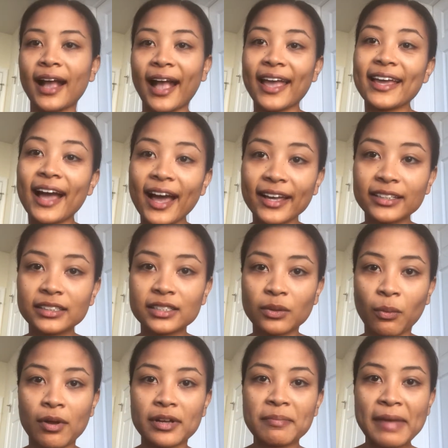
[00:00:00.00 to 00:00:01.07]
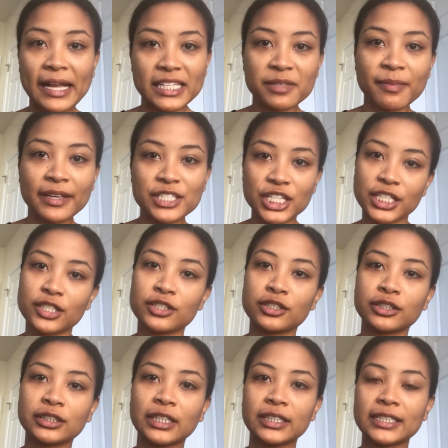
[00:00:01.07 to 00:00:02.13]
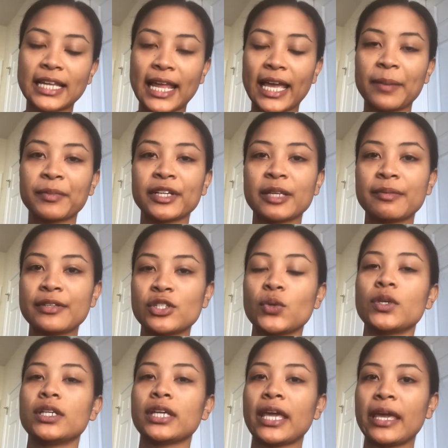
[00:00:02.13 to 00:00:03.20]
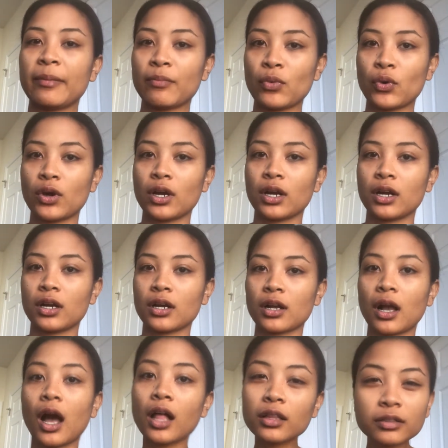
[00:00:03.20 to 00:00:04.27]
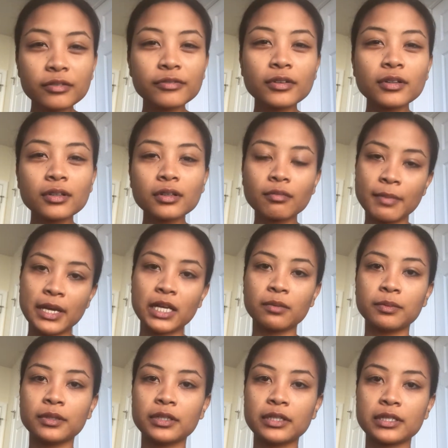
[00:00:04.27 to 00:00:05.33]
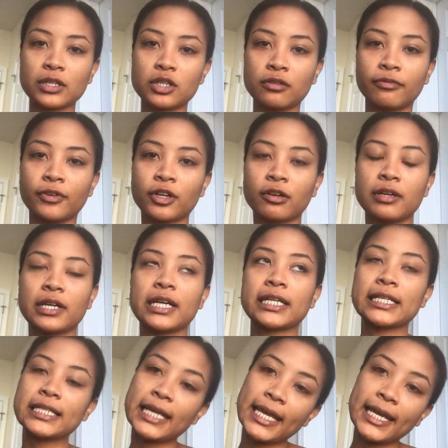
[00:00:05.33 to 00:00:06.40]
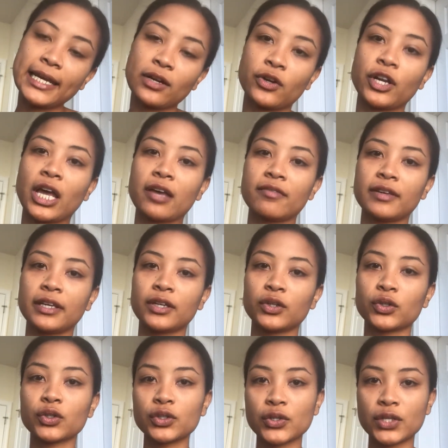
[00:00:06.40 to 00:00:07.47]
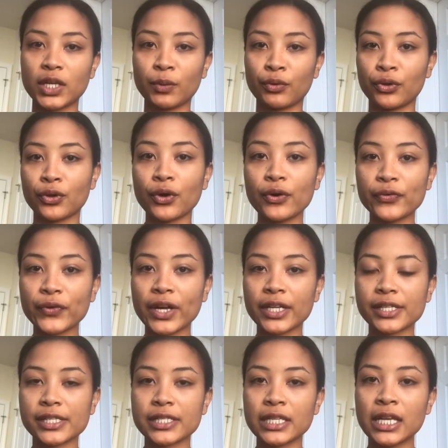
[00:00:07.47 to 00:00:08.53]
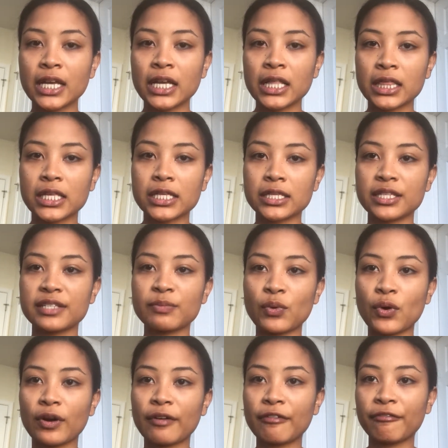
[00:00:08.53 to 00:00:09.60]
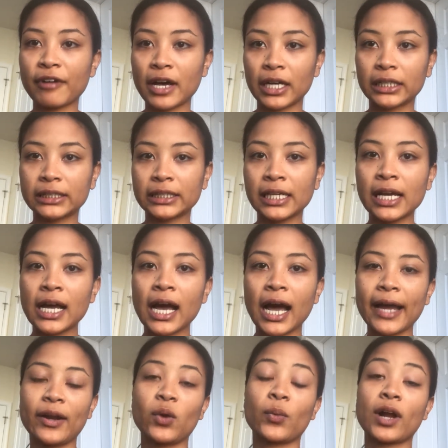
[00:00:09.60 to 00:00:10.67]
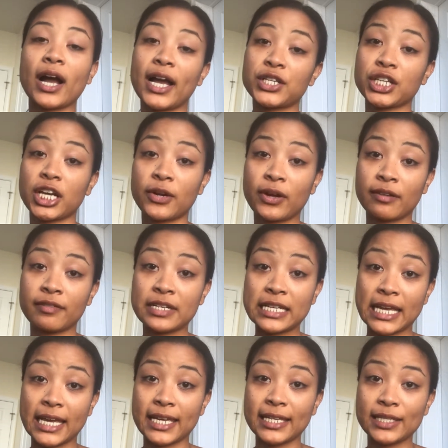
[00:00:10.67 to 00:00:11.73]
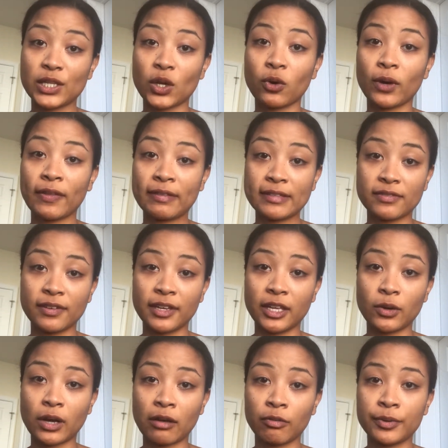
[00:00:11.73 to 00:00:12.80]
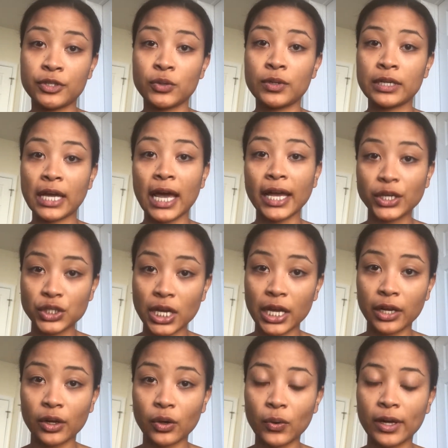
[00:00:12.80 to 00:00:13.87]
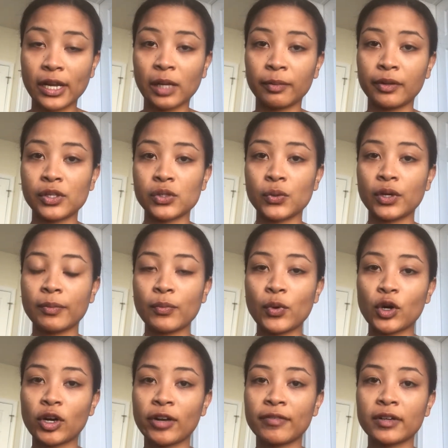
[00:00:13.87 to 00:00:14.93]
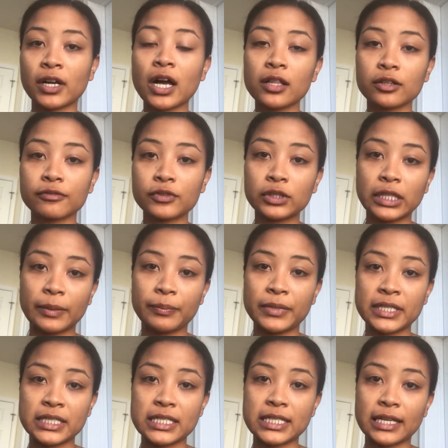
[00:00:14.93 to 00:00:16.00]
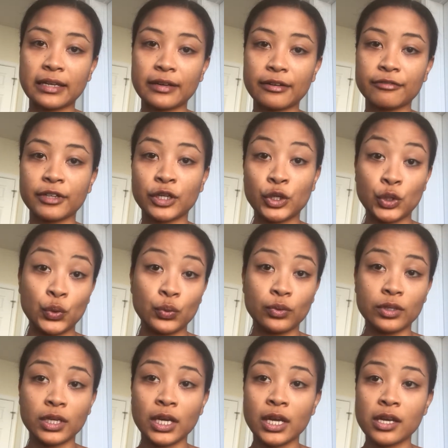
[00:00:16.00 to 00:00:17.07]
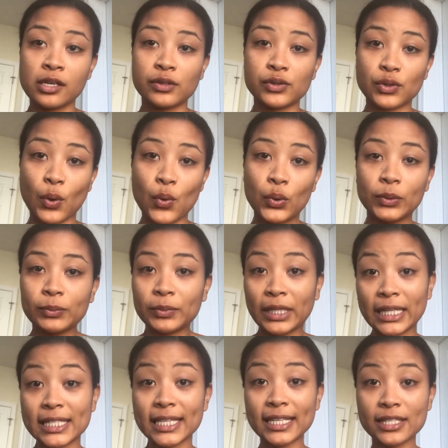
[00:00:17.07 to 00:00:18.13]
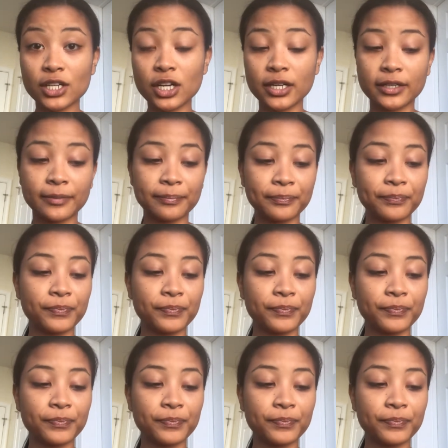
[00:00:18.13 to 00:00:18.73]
Hey guys, welcome back to my channel. Today I'm going to be doing a more colorful makeup look. So if you're going on a date or you're having a girls' night with your girlfriends, this is more fun. I don't wear eyeshadow every day, so in this video I will be doing eyeshadow and I'll be doing more of a colorful lip instead of a nude. So let's get started.